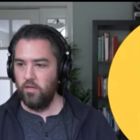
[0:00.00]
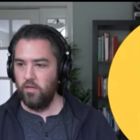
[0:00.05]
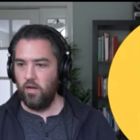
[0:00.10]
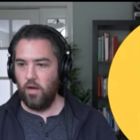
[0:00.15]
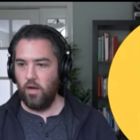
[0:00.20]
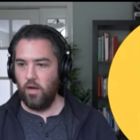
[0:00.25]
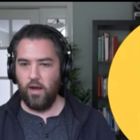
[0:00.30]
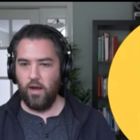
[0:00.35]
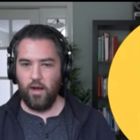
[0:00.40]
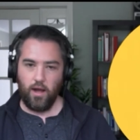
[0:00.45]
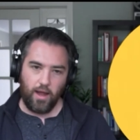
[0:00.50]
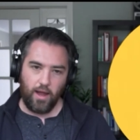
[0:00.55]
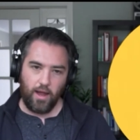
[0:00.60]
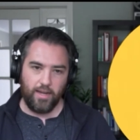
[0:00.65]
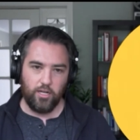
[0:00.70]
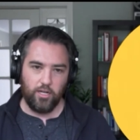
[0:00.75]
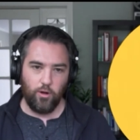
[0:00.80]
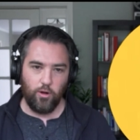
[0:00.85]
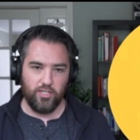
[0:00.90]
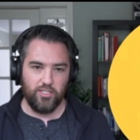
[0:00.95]
Uh, any
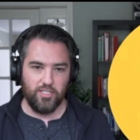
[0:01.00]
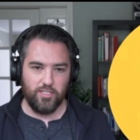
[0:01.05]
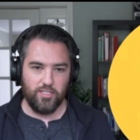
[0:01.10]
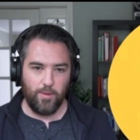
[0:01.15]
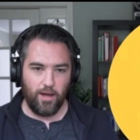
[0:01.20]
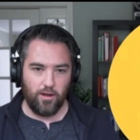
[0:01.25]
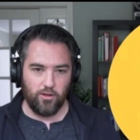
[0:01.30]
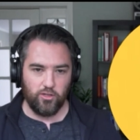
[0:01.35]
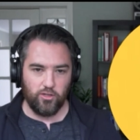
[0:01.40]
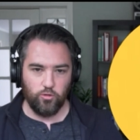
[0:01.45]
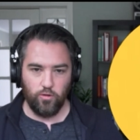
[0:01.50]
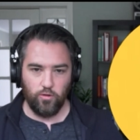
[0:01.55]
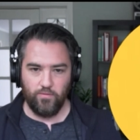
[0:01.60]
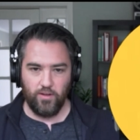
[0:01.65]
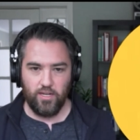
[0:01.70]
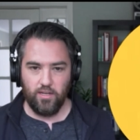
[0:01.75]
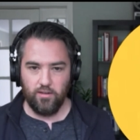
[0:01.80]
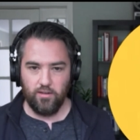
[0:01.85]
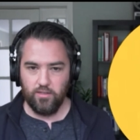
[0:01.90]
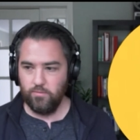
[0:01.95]
questions about short
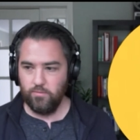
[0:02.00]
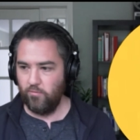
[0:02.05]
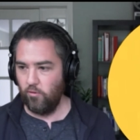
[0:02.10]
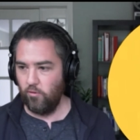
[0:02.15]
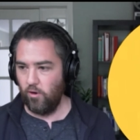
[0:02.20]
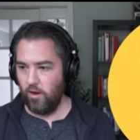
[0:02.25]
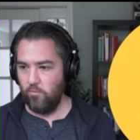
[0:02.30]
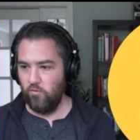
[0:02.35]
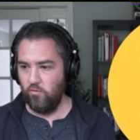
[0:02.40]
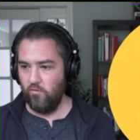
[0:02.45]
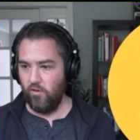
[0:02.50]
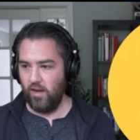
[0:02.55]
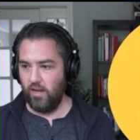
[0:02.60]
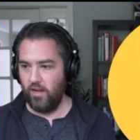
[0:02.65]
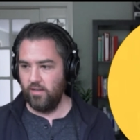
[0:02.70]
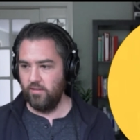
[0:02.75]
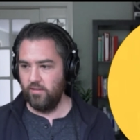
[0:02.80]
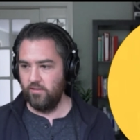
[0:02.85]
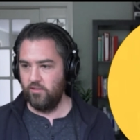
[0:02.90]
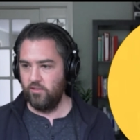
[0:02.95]
videos before I move
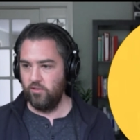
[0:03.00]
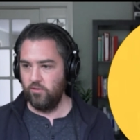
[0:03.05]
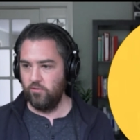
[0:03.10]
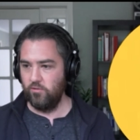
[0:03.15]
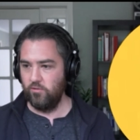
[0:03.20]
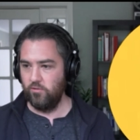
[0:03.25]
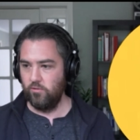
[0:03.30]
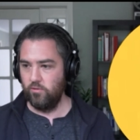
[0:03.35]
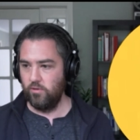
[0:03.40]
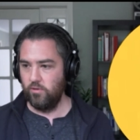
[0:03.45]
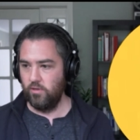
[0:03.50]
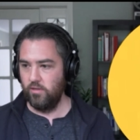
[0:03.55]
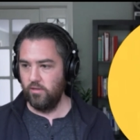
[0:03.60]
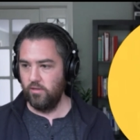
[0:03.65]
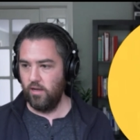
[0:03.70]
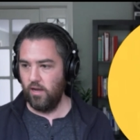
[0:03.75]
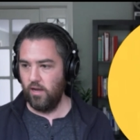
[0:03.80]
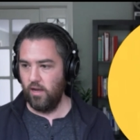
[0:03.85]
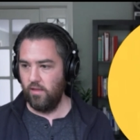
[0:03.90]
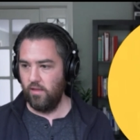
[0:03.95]
on to
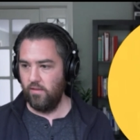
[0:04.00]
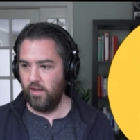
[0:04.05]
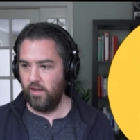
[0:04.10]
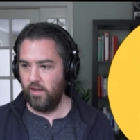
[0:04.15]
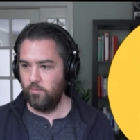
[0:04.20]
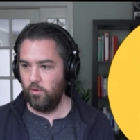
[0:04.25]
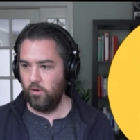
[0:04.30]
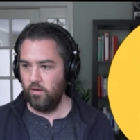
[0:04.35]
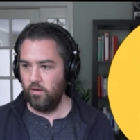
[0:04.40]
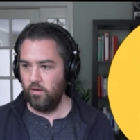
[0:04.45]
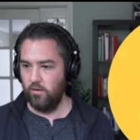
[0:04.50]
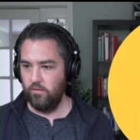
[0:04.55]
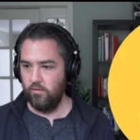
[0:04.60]
uh, the next part?